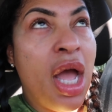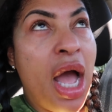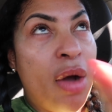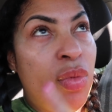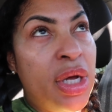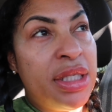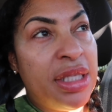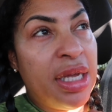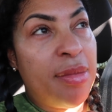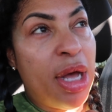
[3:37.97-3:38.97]
I was
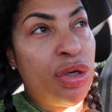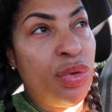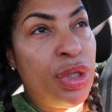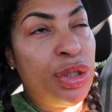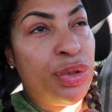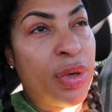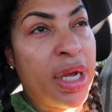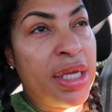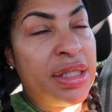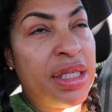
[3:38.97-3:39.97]
thinking about doing a
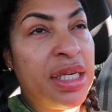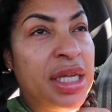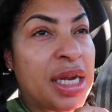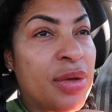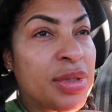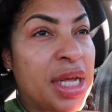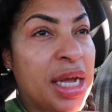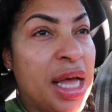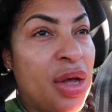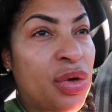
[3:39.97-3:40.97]
dress, and then I was
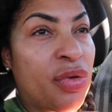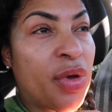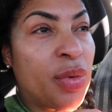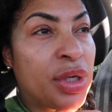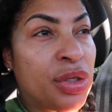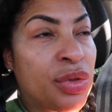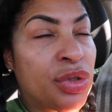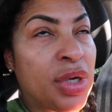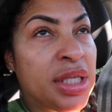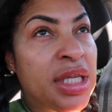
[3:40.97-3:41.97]
like, I don't know if I want to do a
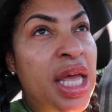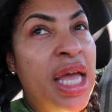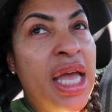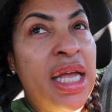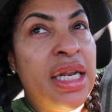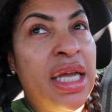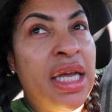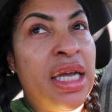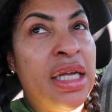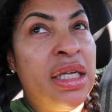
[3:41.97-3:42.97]
dress. And
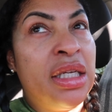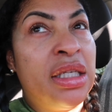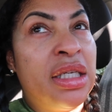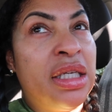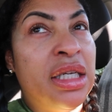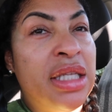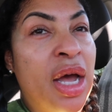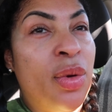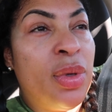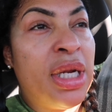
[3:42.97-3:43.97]
then, because I
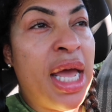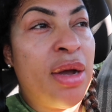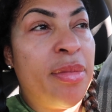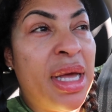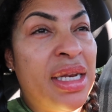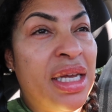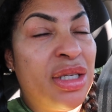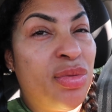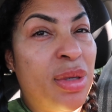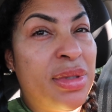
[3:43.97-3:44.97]
don't really like when my
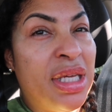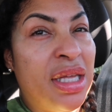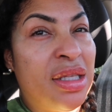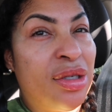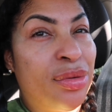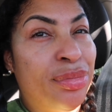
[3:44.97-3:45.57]
legs rub together.